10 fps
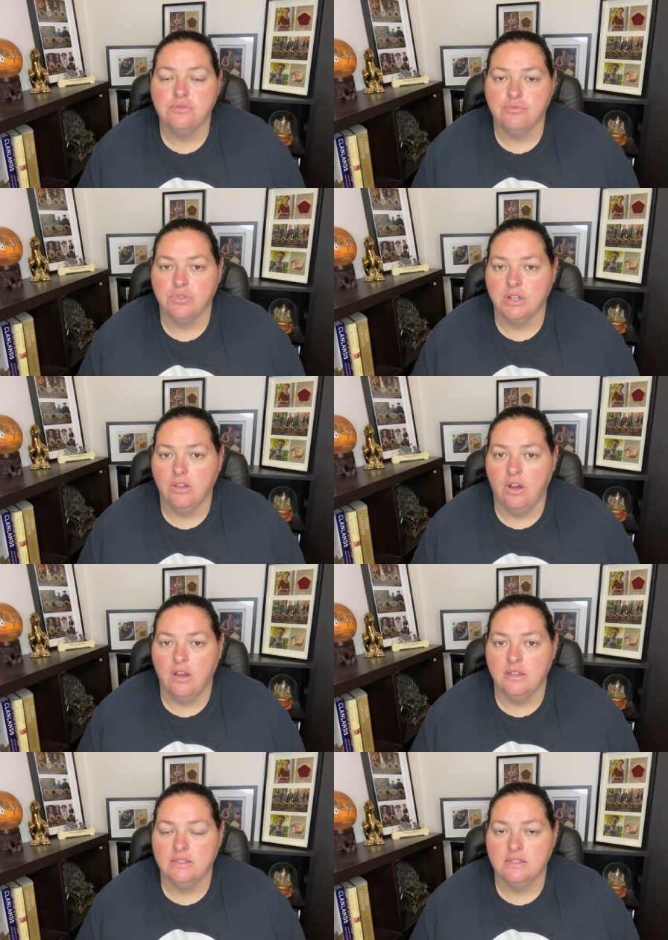
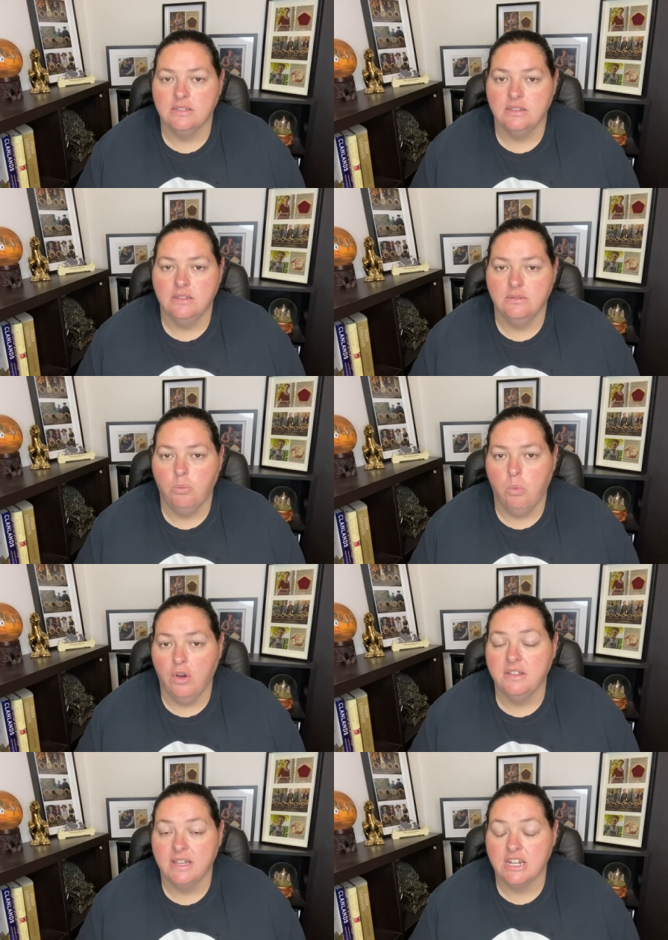realize
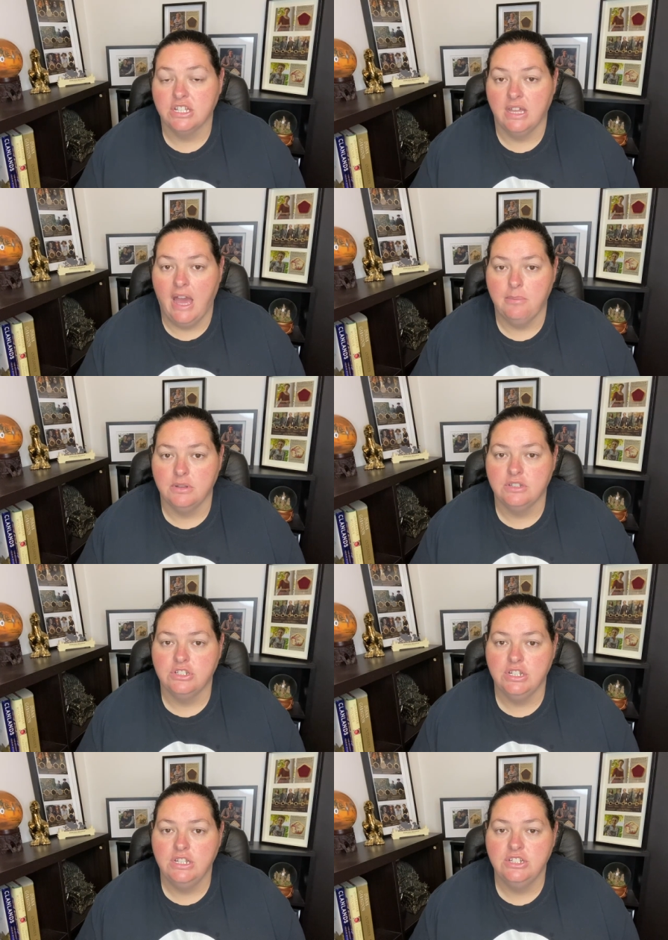what has actually happened.
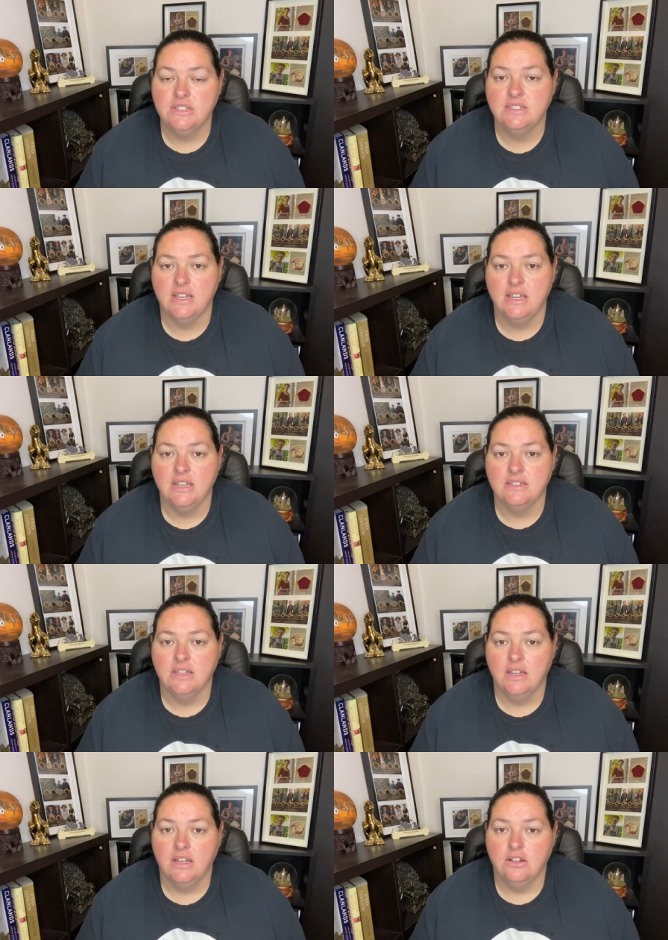She just sees
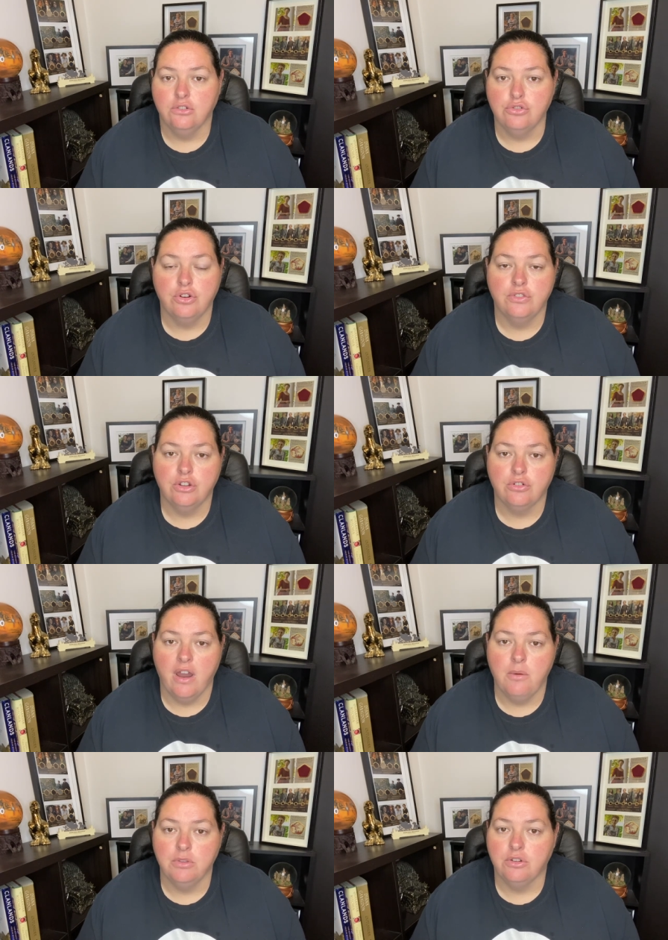Luke on the
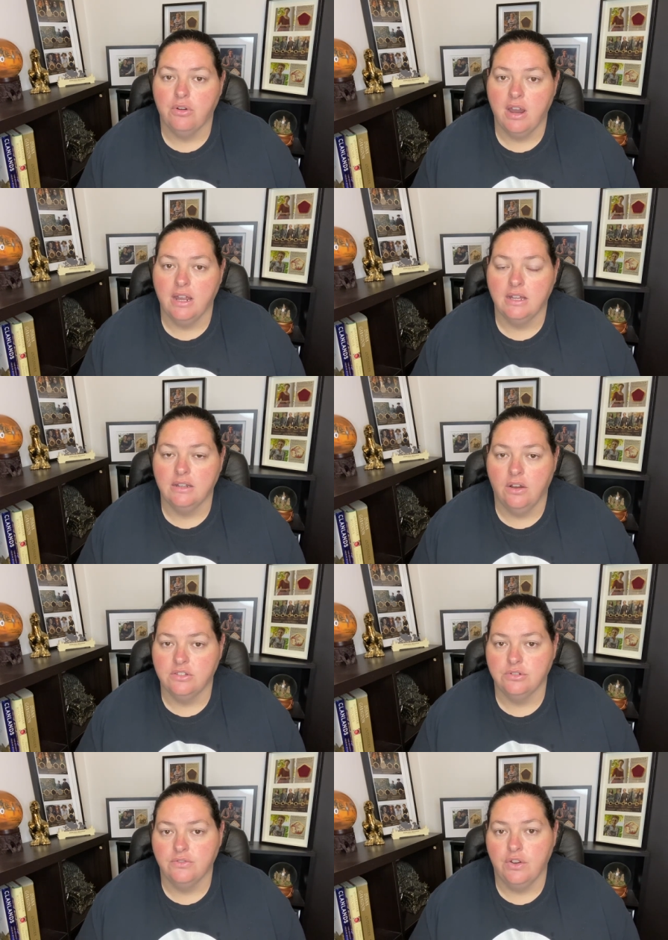ground with Greg uh,
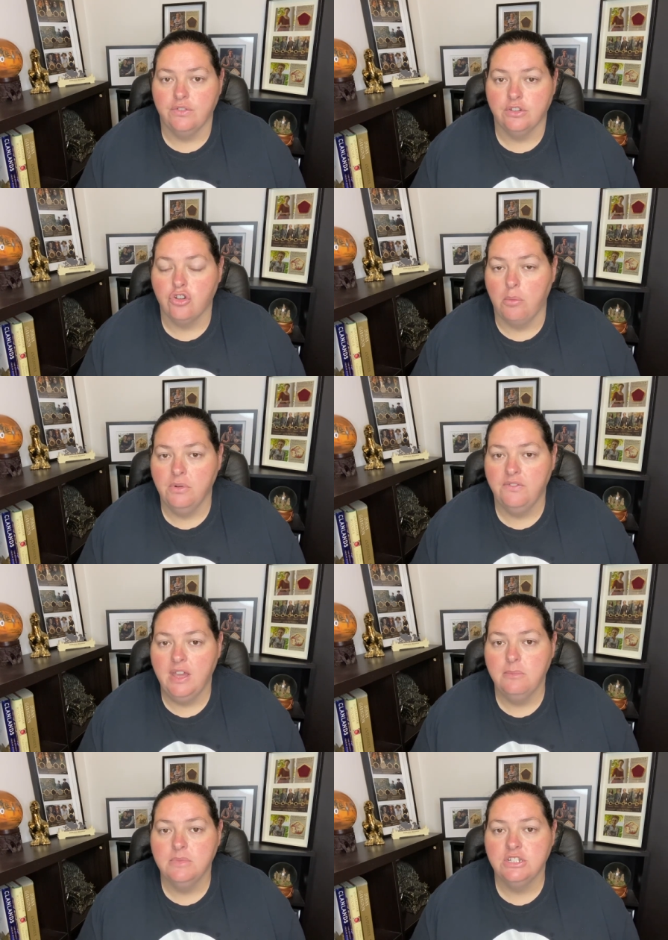sort of over the top of
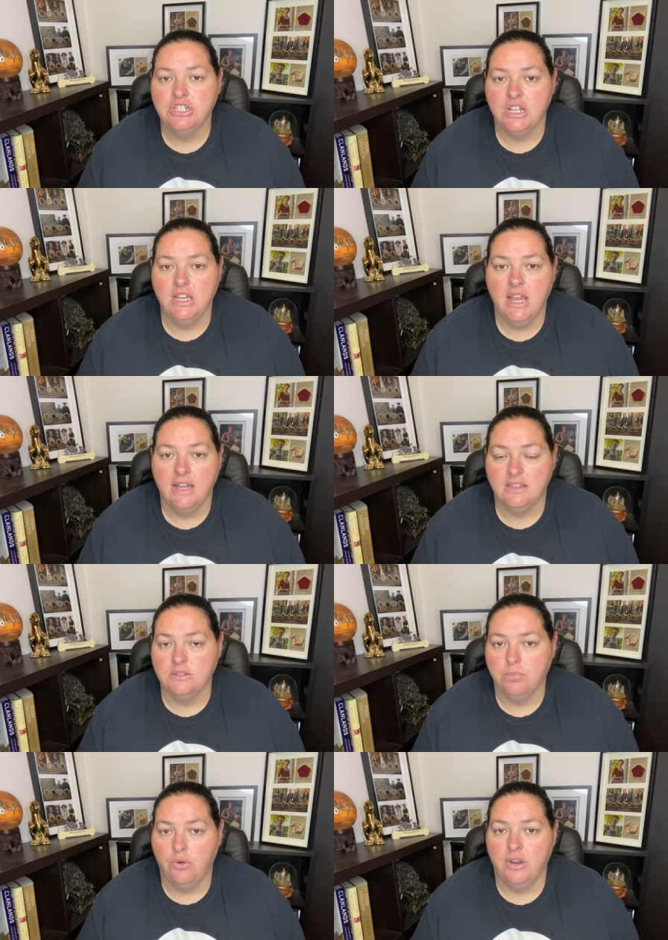him. She, at
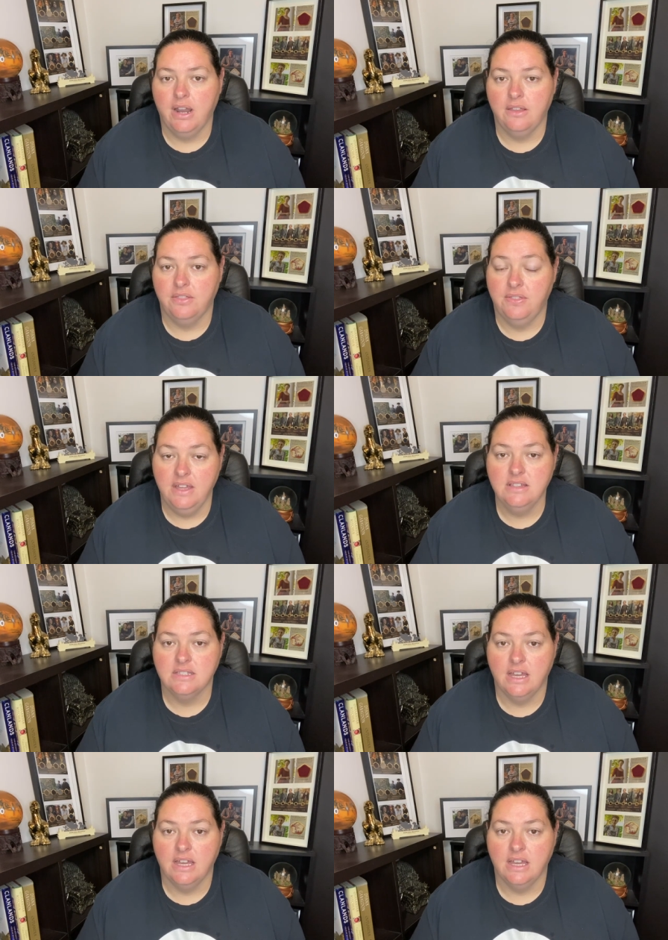this point, uh, thinks